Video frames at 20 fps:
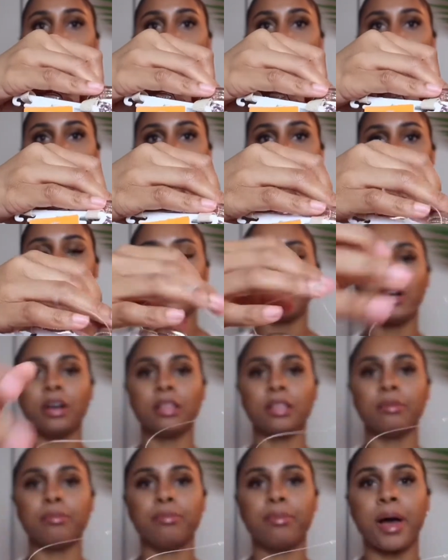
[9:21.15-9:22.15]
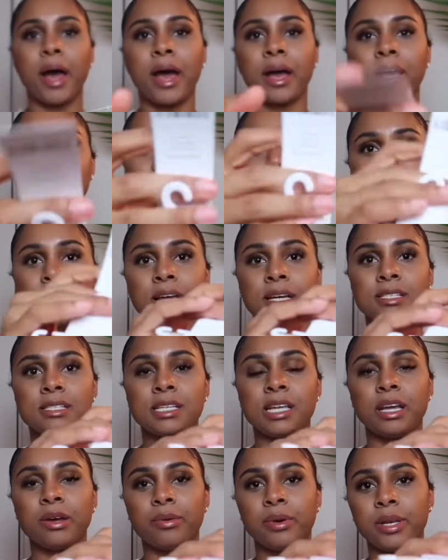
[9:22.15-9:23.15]
And then on the back, it's like
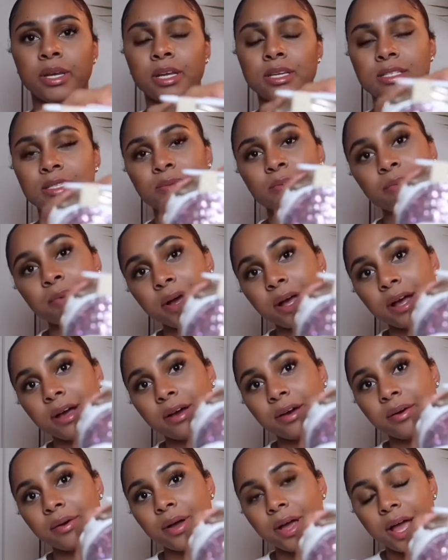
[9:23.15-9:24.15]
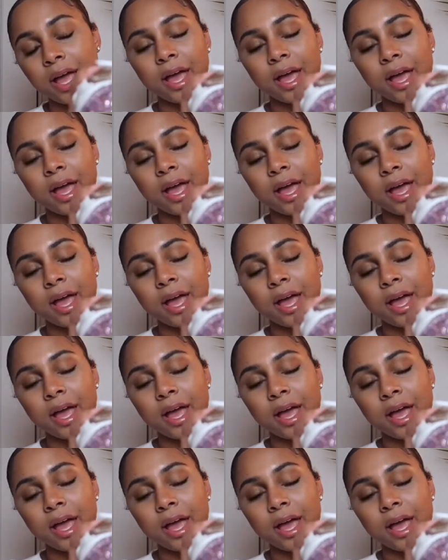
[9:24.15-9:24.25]
sequin as well.